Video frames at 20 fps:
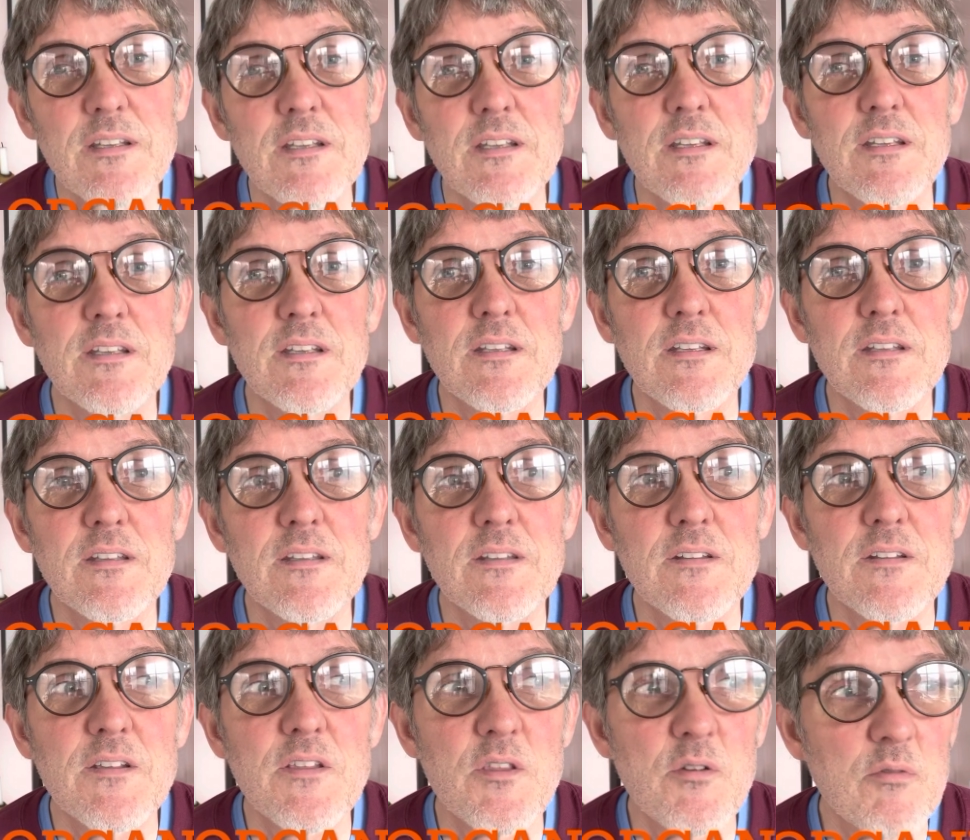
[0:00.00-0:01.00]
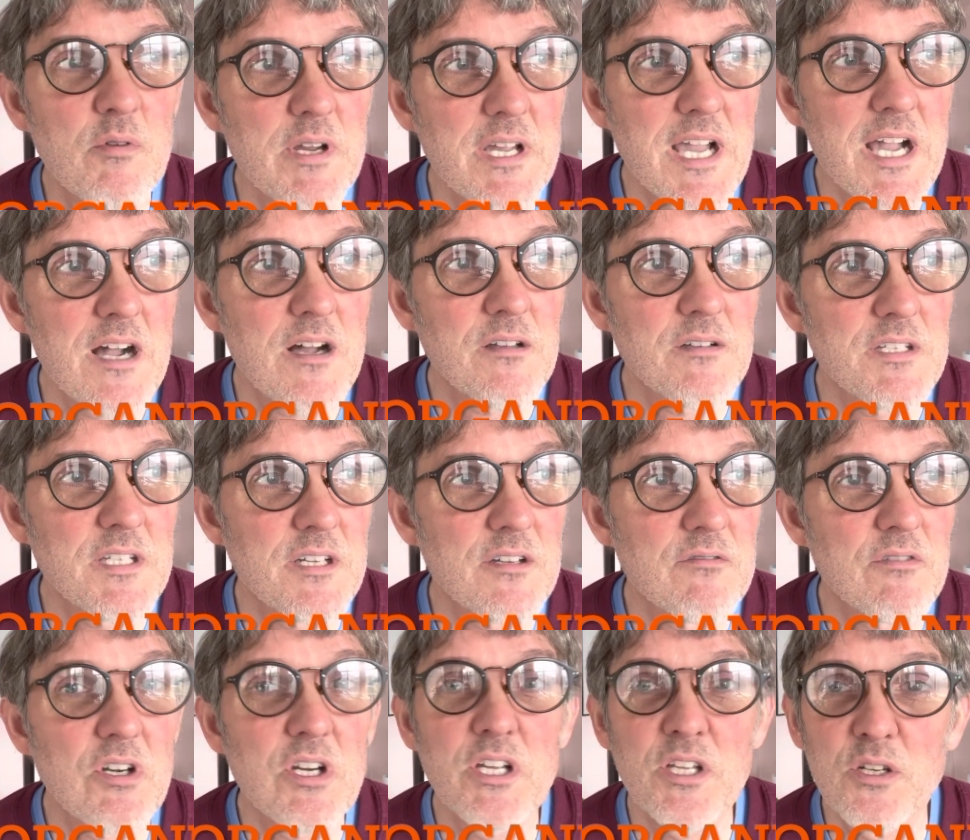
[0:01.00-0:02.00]
in the reality of
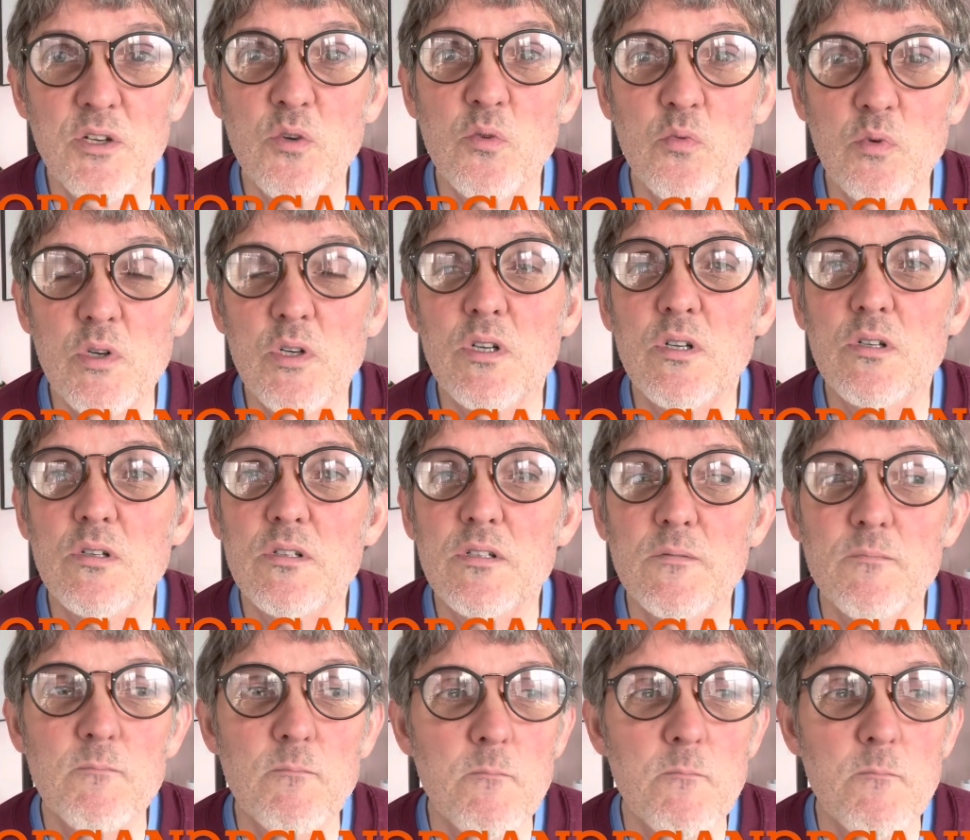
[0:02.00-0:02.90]
our inner world,